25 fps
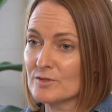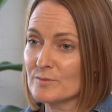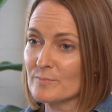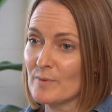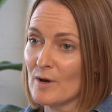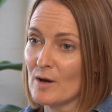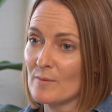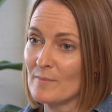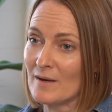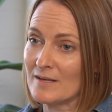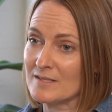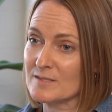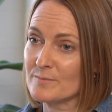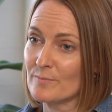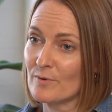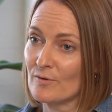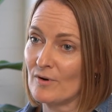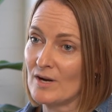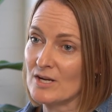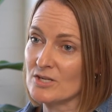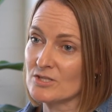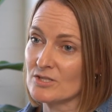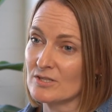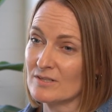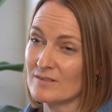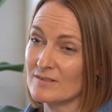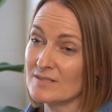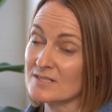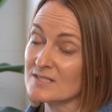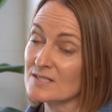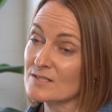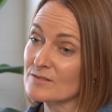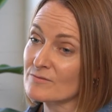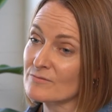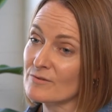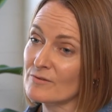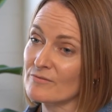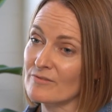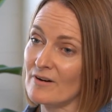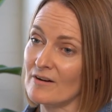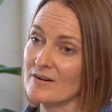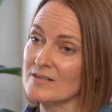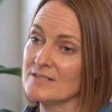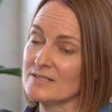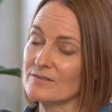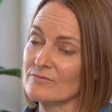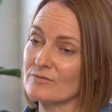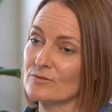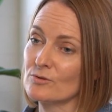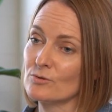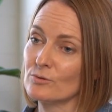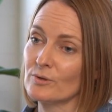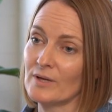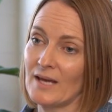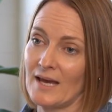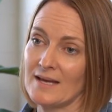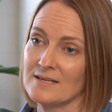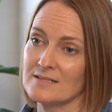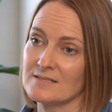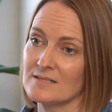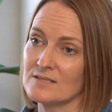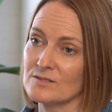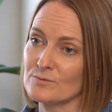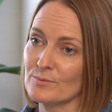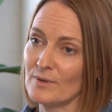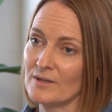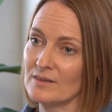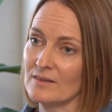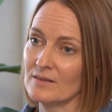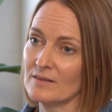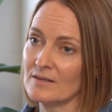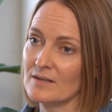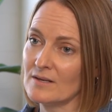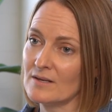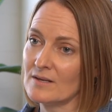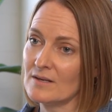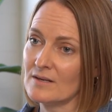sperm aspiration, and this is for very difficult cases when